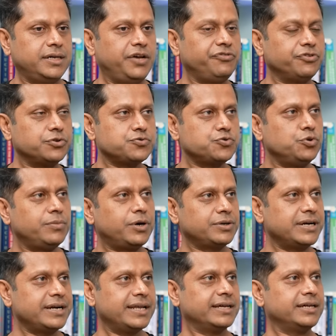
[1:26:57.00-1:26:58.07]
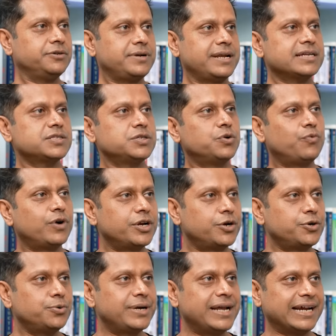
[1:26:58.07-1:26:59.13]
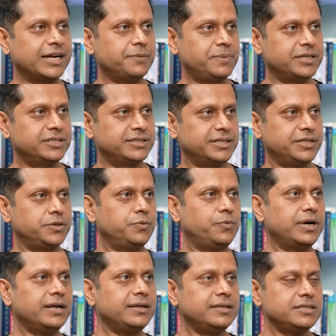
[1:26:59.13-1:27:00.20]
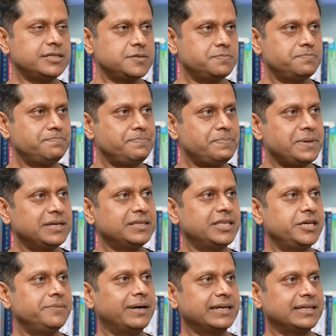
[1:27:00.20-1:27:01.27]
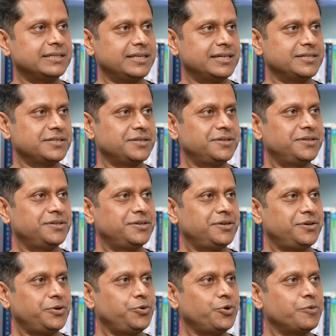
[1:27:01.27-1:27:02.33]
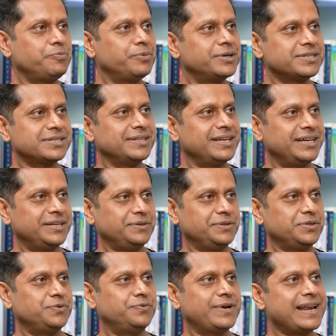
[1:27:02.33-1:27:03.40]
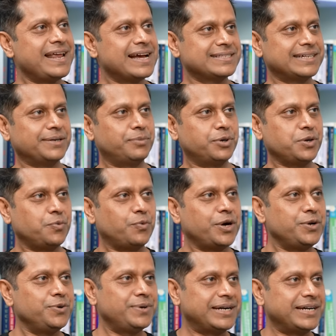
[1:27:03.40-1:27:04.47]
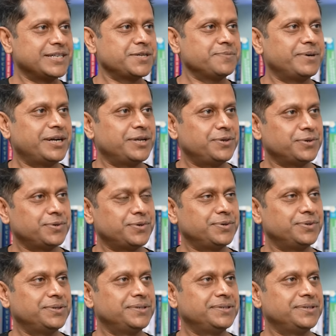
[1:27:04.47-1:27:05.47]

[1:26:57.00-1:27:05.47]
if you were to zoom out and take in next you know one or two decade picture you know what are the just big thematic things you are personally you know very excited about you know, what do you anticipate you know going to